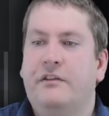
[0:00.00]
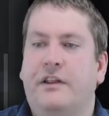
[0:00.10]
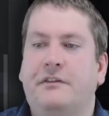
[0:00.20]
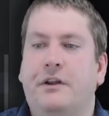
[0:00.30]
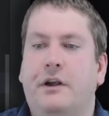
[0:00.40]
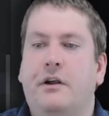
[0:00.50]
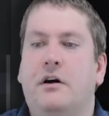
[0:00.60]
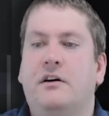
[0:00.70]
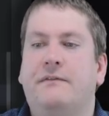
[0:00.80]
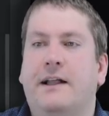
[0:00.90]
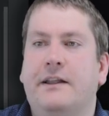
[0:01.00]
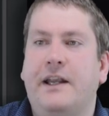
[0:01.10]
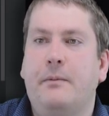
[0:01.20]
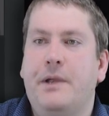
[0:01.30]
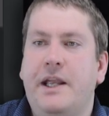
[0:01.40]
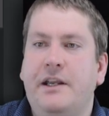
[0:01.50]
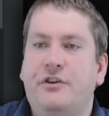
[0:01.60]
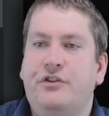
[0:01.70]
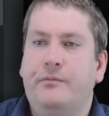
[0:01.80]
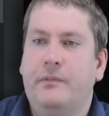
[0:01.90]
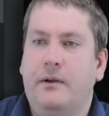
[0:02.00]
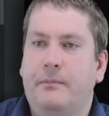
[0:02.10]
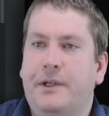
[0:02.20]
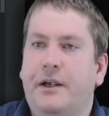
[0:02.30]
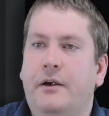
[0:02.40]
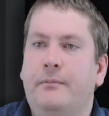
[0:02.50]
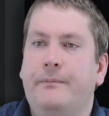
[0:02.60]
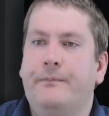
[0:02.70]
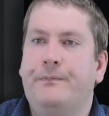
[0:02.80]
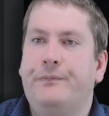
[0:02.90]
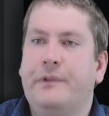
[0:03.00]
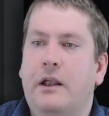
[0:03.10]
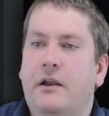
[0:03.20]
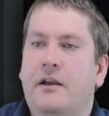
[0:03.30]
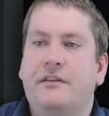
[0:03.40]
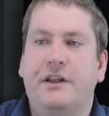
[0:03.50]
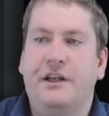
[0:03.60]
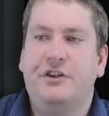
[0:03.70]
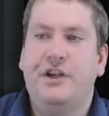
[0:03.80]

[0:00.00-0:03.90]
So that's going to call validate page up here. It's going to